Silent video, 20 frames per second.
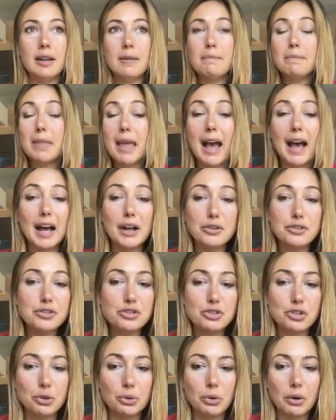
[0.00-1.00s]
house
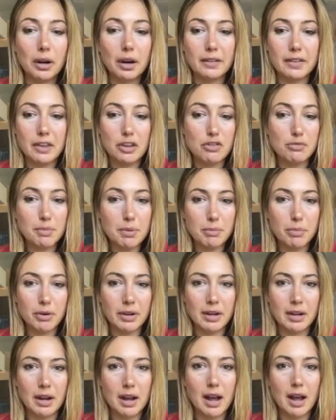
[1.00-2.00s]
chore that you've been
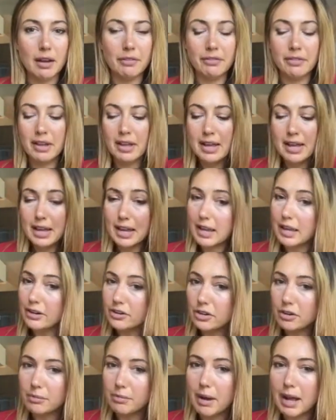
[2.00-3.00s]
putting off, in
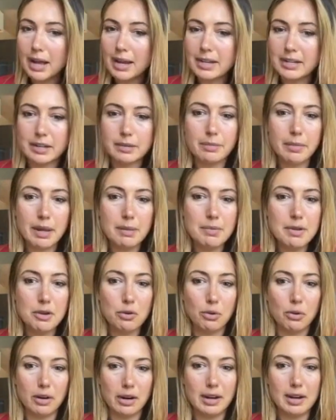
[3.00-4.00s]
your mind it might be
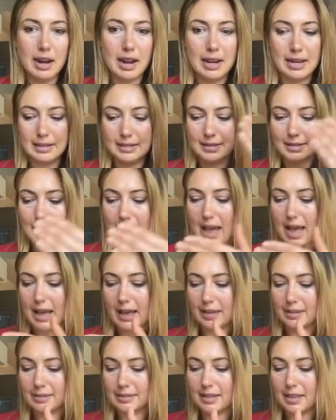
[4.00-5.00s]
organized
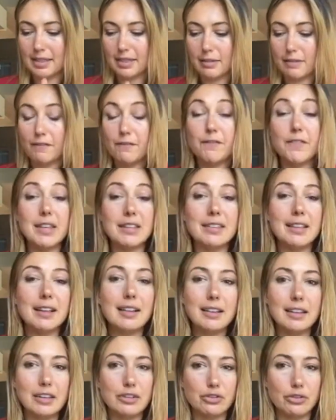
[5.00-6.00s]
as
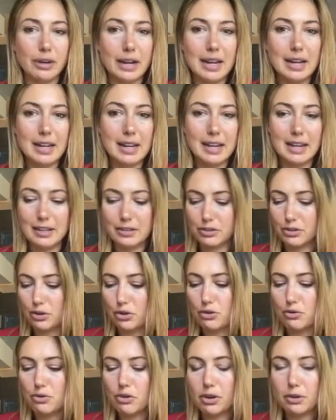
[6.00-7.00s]
physically draining, and so
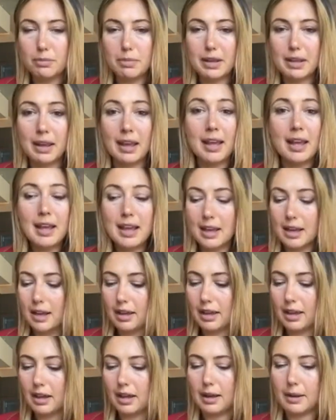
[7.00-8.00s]
you could be
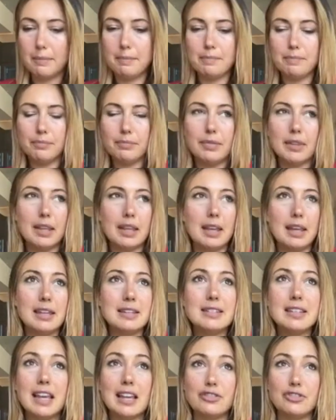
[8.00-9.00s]

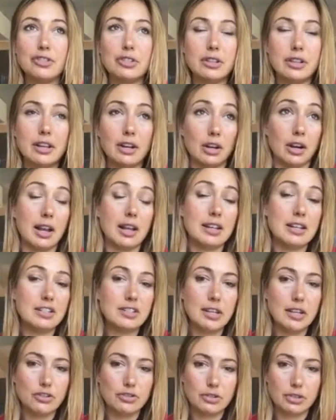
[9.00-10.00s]
intentionally or
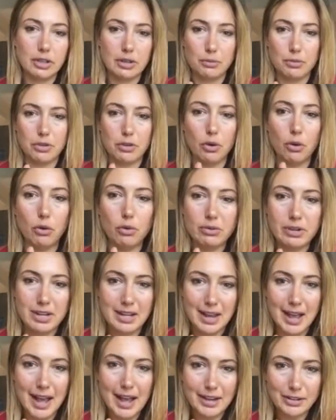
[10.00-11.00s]
unintentionally withholding
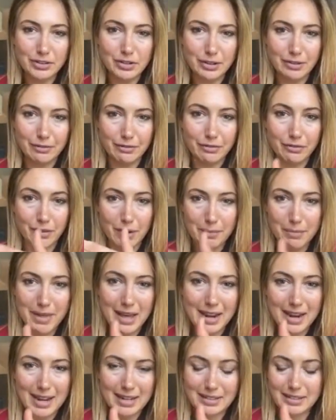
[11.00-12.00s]
action from that
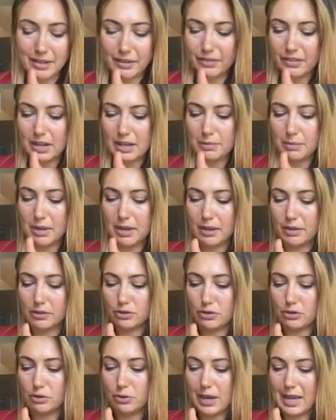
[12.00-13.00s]
activity because
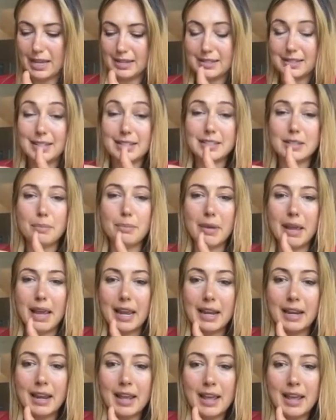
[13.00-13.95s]
you anticipate